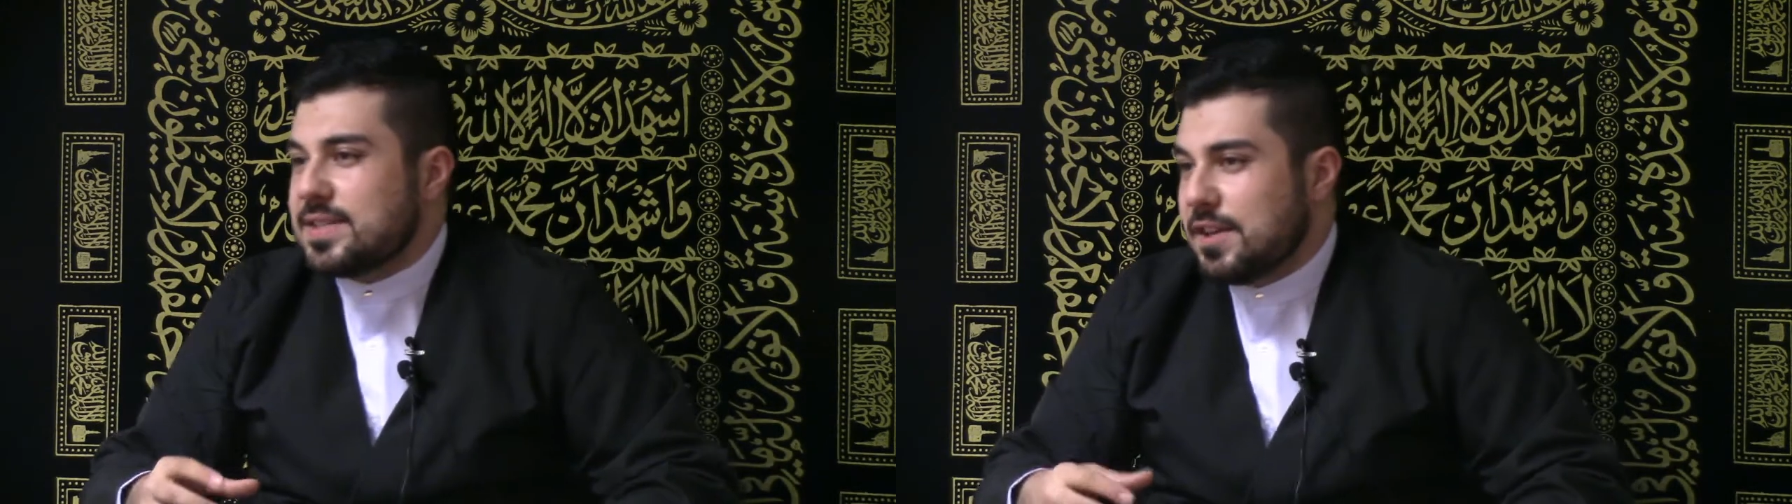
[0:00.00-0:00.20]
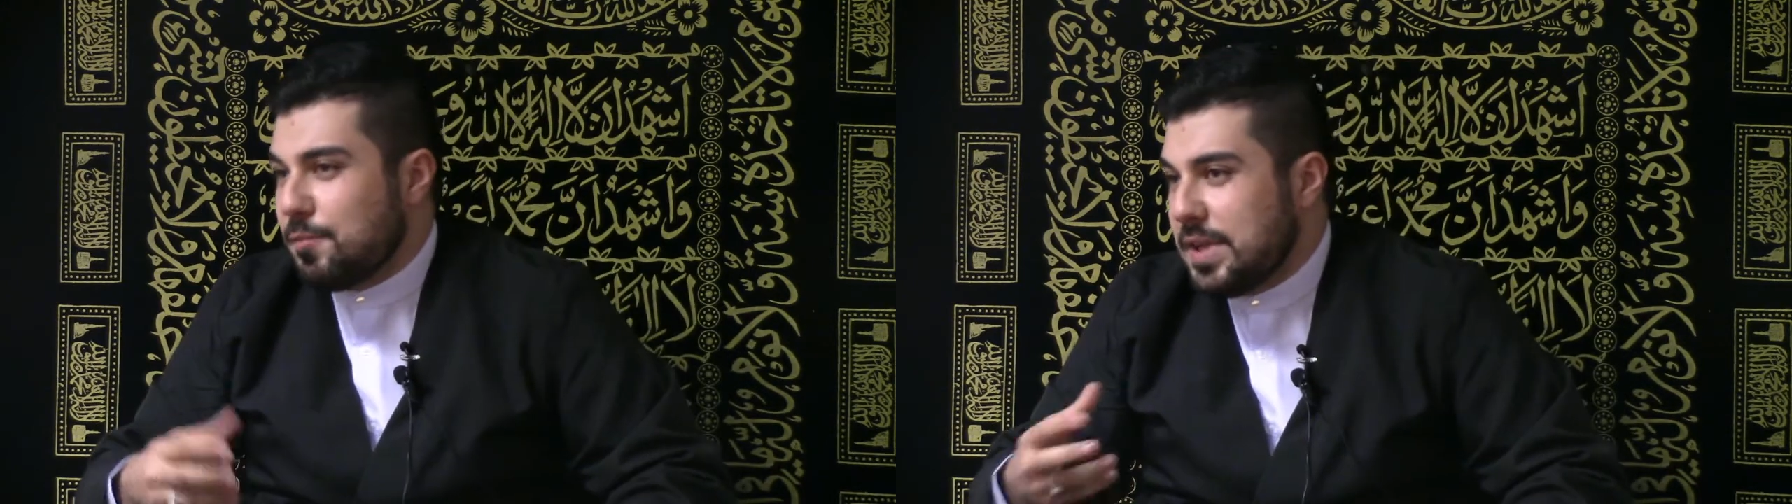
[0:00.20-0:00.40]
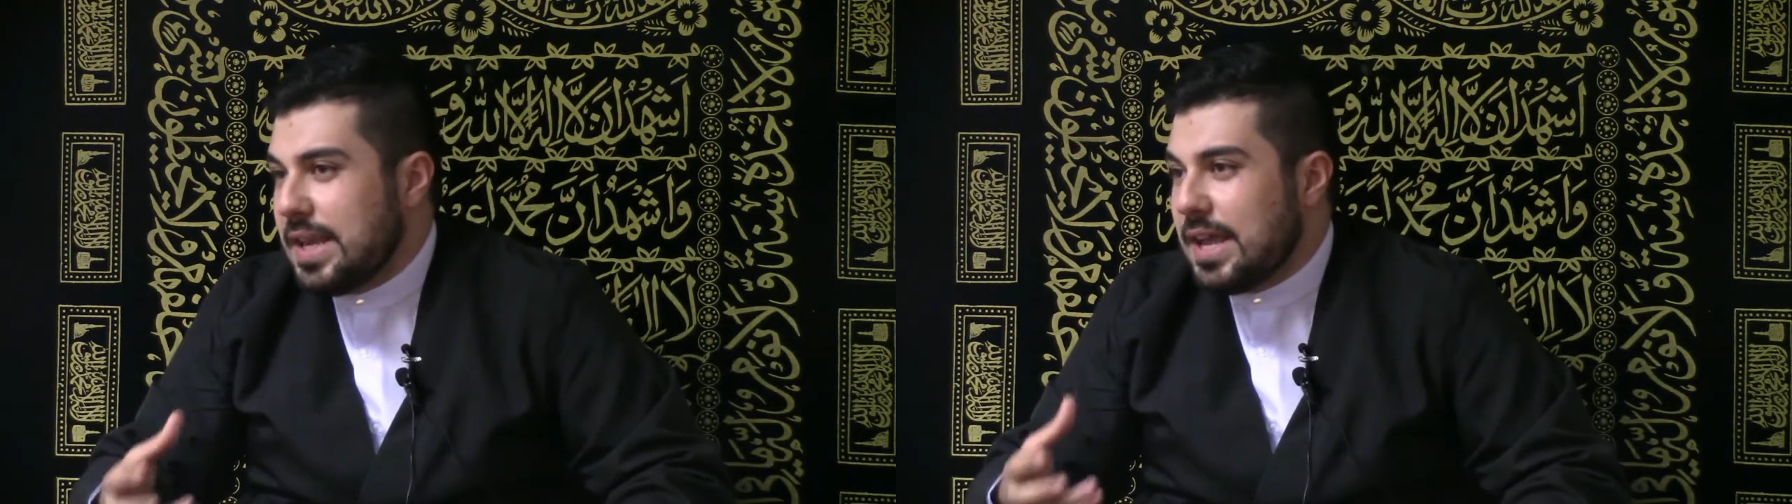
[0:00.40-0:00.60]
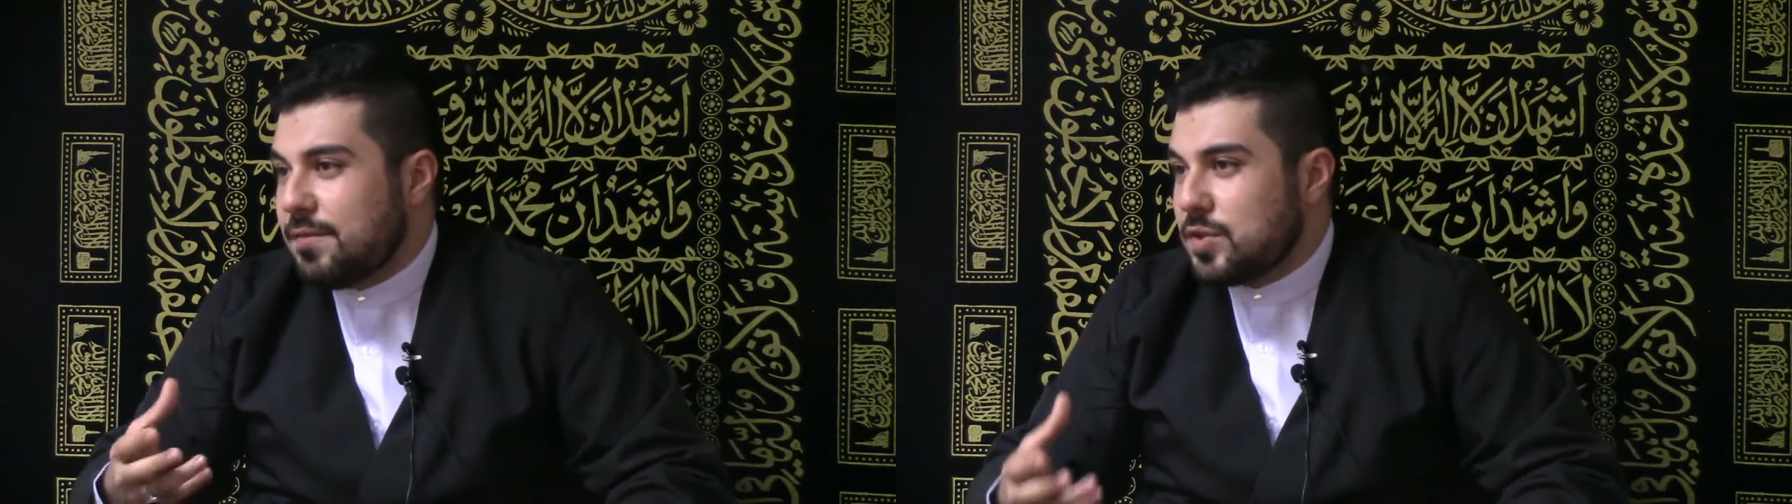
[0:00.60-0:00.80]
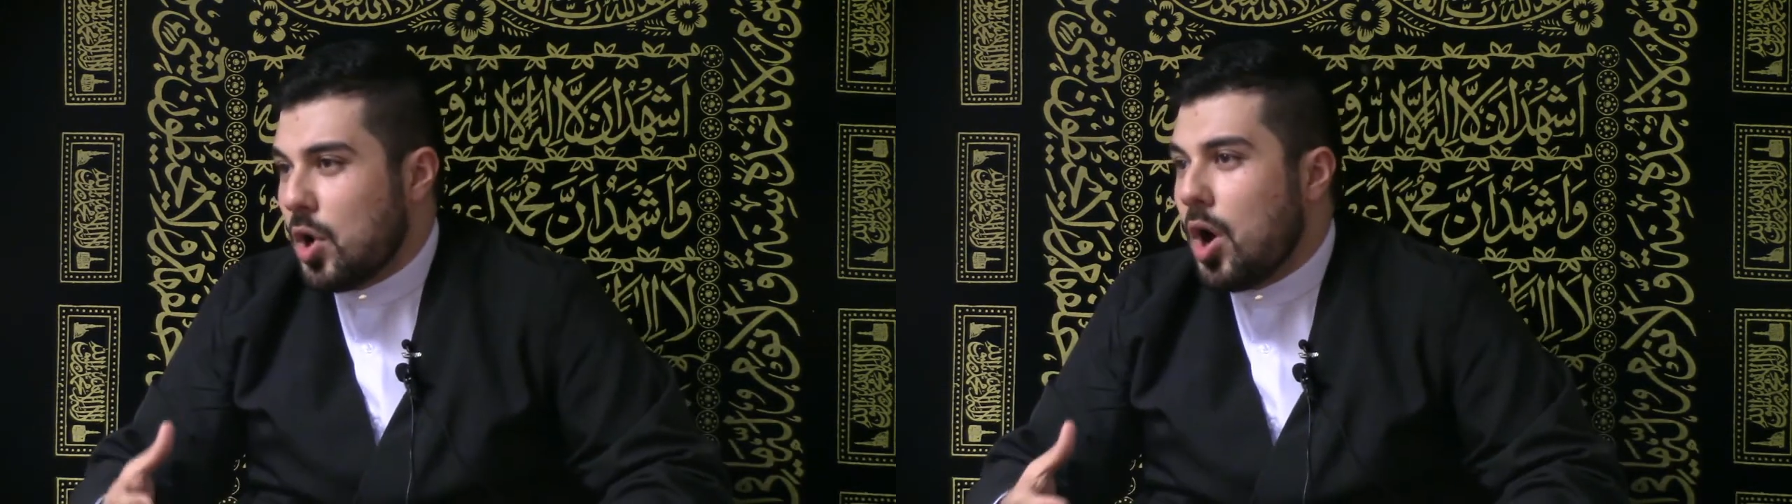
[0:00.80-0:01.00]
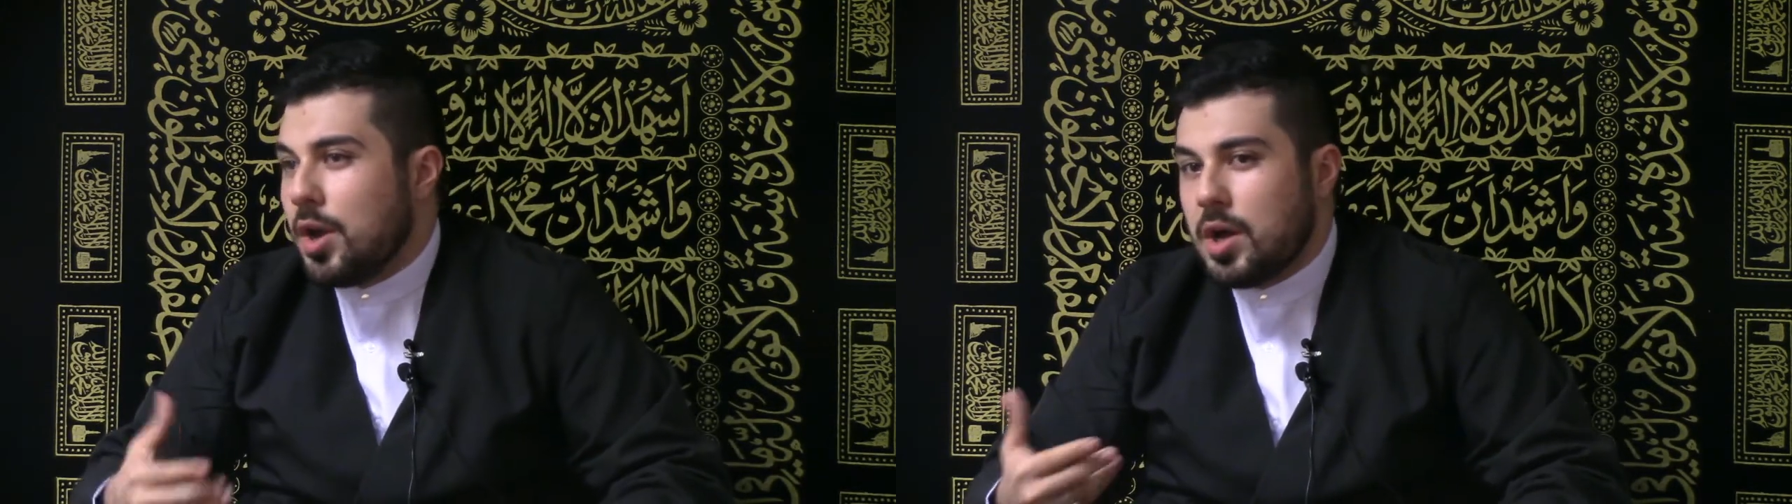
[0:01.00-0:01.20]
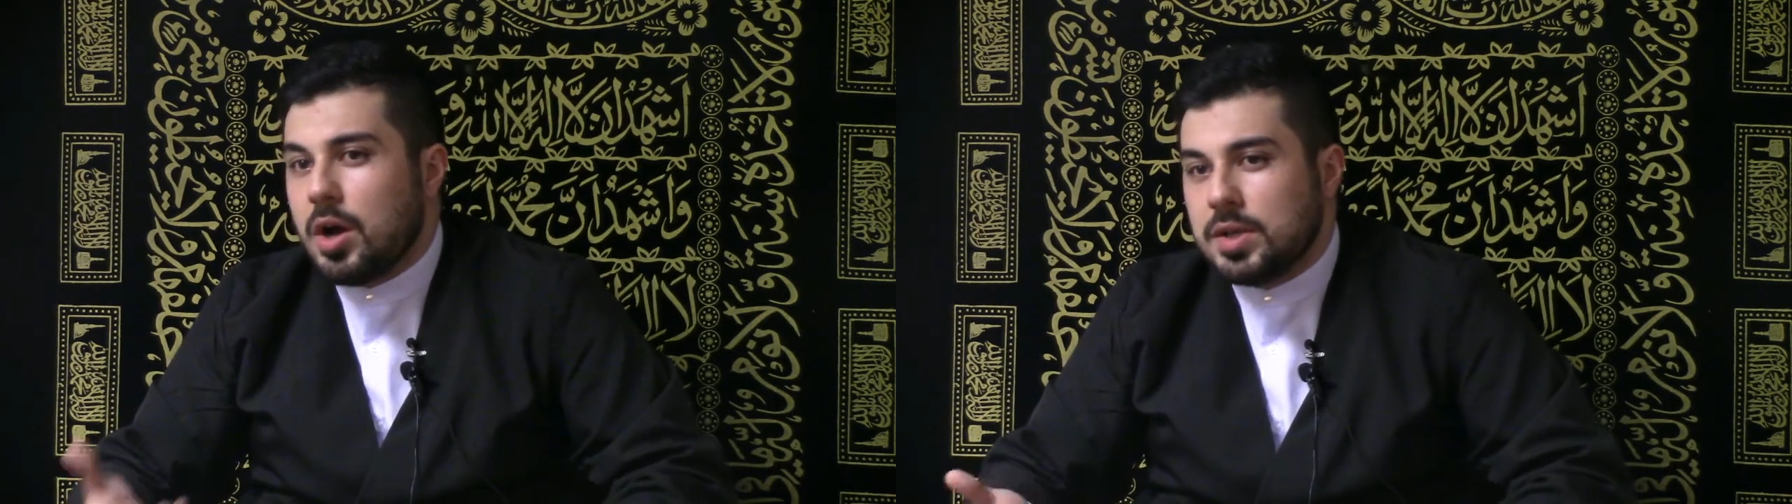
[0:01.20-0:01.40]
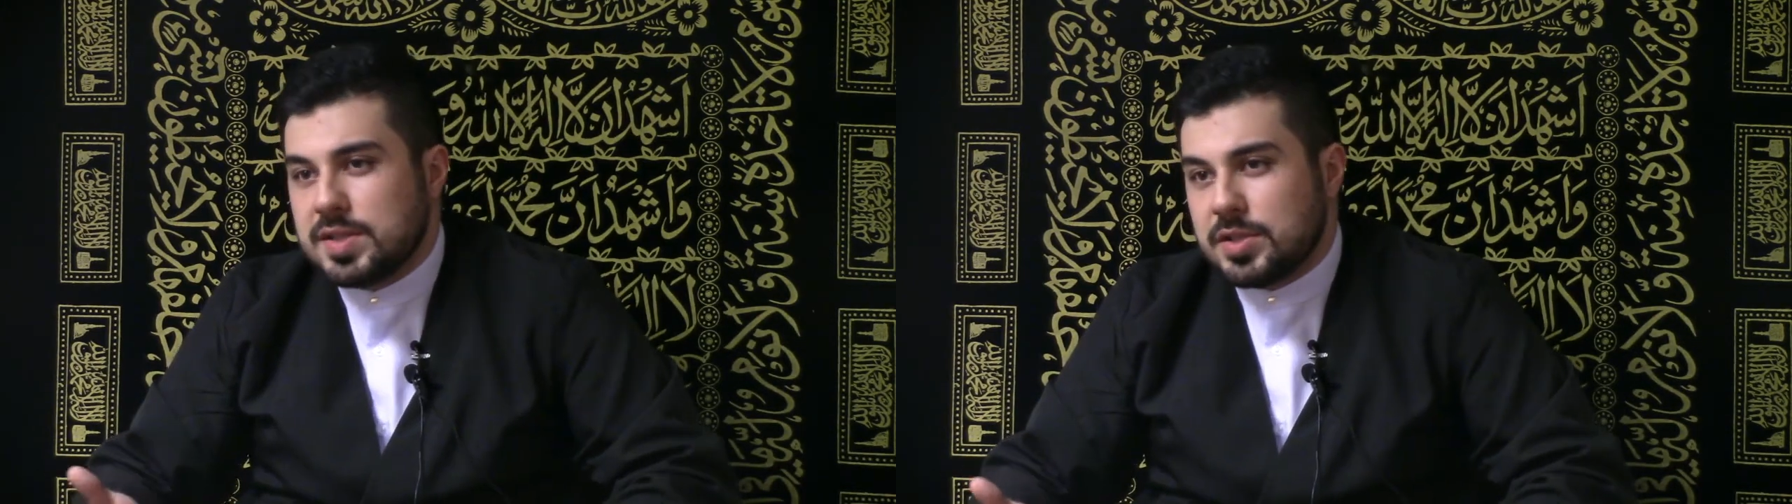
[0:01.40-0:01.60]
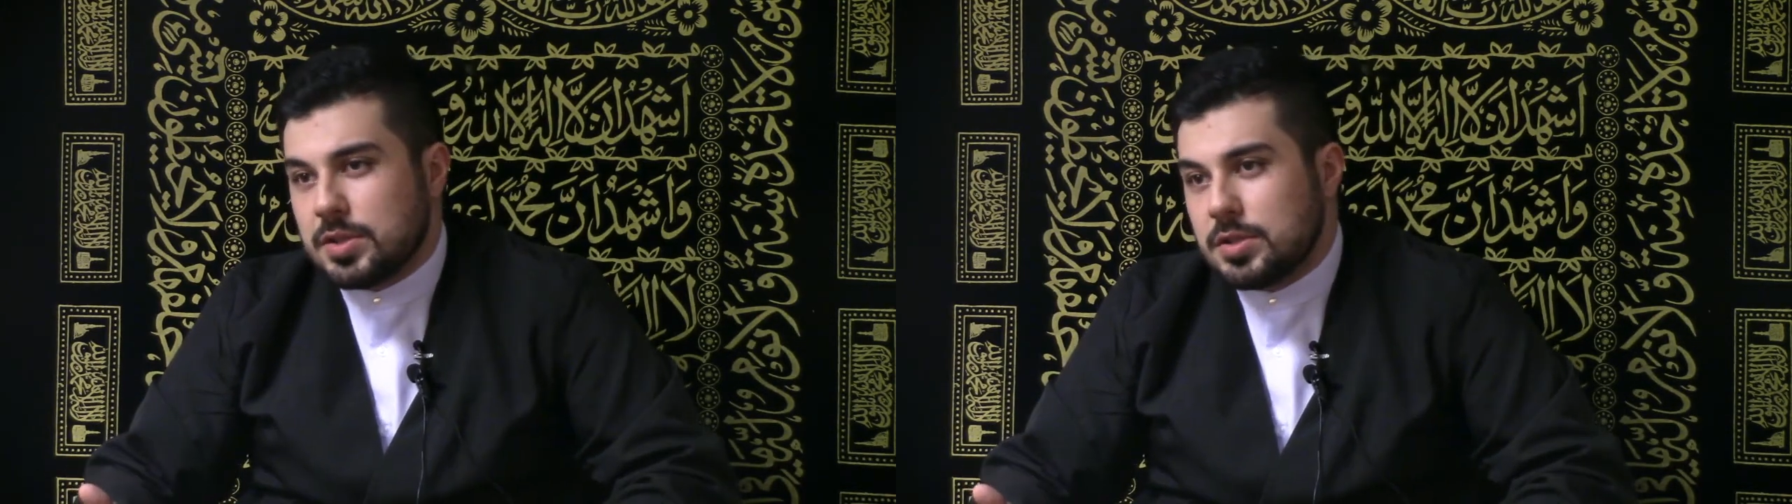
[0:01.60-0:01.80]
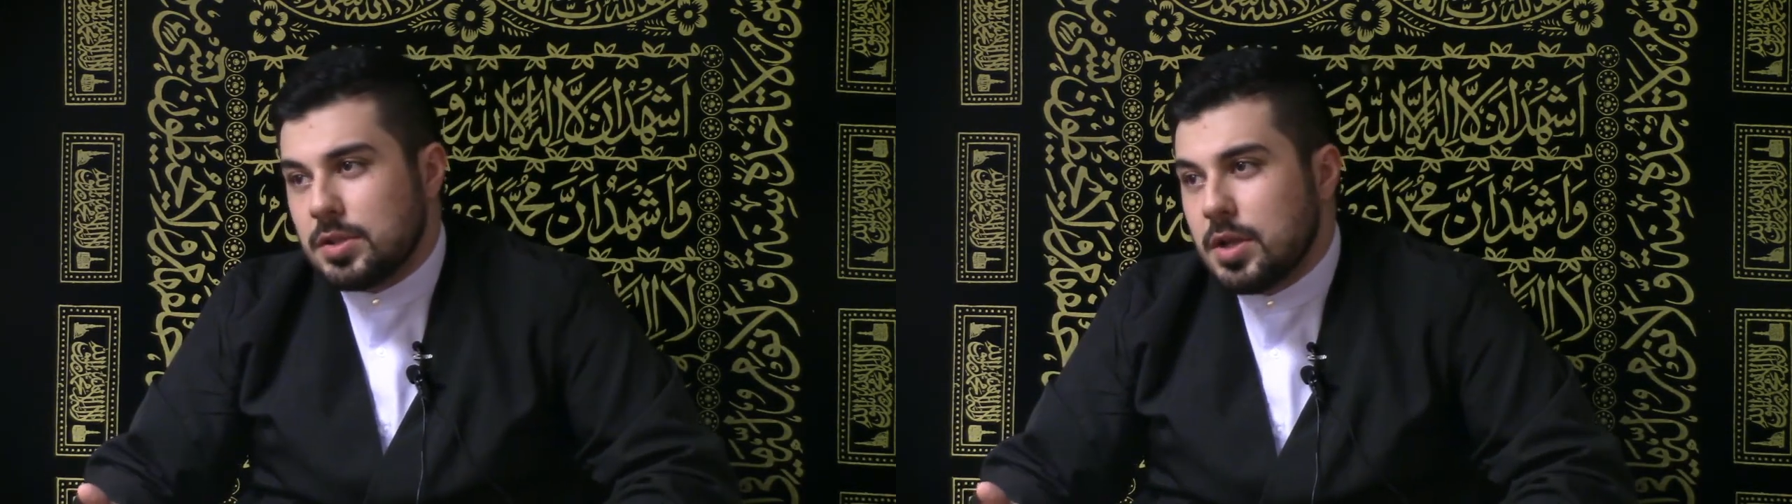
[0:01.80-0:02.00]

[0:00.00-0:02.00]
have been left unanswered,